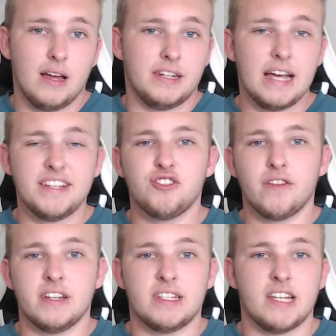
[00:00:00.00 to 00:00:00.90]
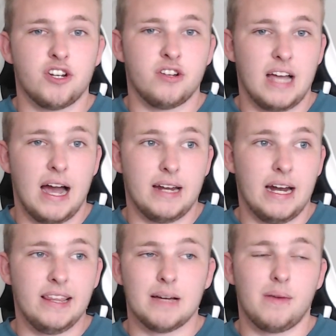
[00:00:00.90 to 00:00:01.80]
data-driven decisions, and
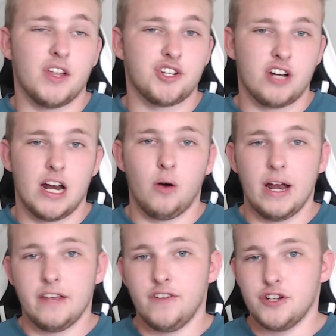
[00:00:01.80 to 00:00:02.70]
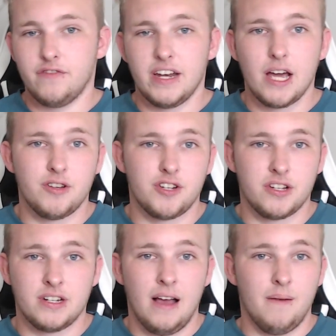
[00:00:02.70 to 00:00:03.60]
anything about the channel, any future videos,
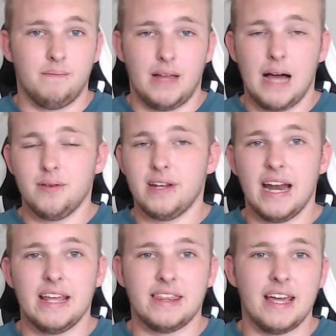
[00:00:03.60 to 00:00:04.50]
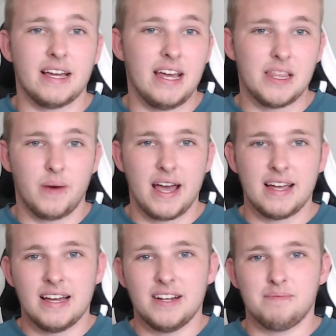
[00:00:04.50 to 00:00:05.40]
just absolutely anything. Either
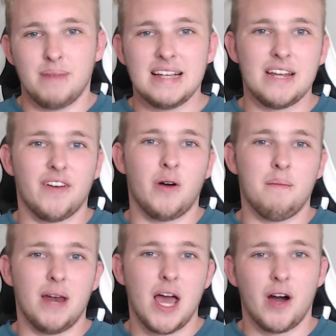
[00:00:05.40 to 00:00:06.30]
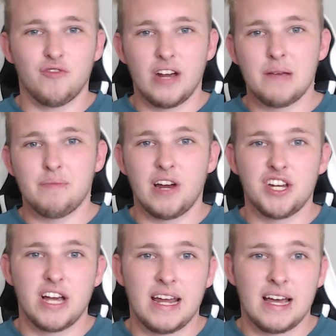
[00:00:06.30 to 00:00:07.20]
way, please leave a comment below. I'd really
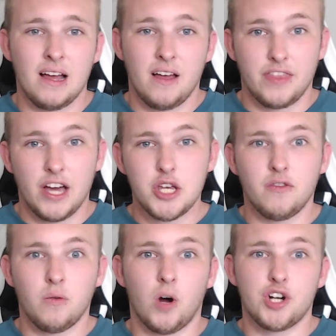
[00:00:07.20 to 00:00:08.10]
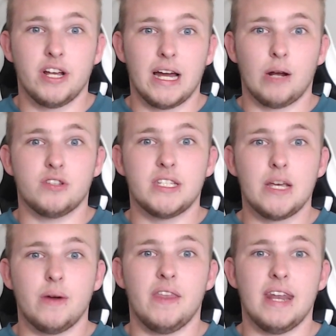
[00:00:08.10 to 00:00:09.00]
appreciate it. Thank you for watching, and I'll see
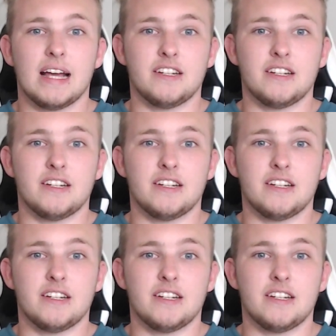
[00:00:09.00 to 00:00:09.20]
you in the next